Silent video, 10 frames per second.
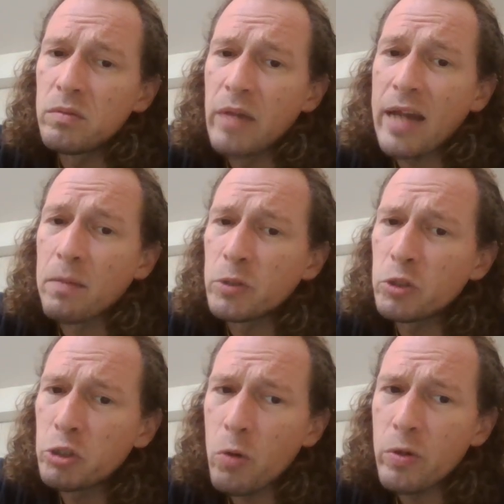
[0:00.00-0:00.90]
Animals
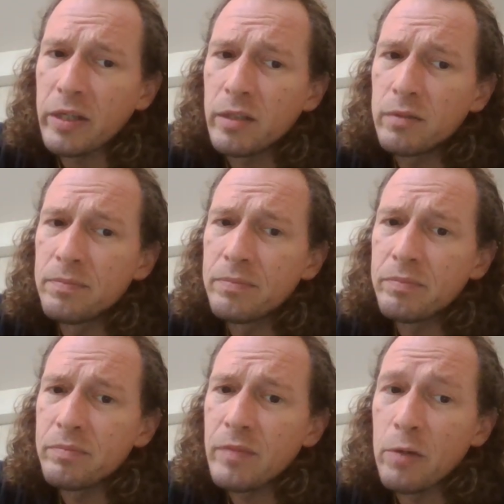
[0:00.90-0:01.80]
choking
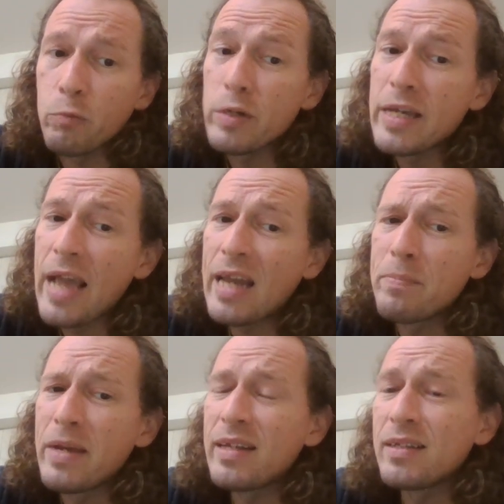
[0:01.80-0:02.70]
and
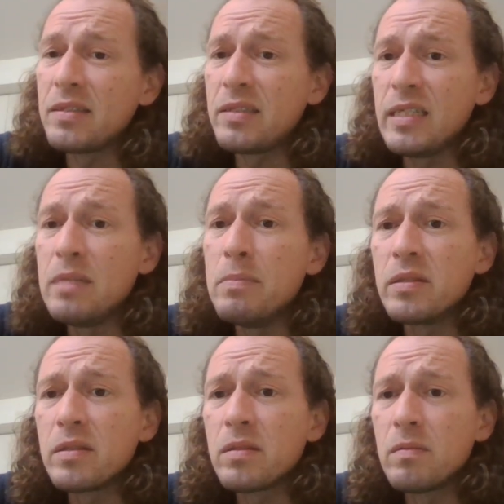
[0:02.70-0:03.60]
reanimating as demons.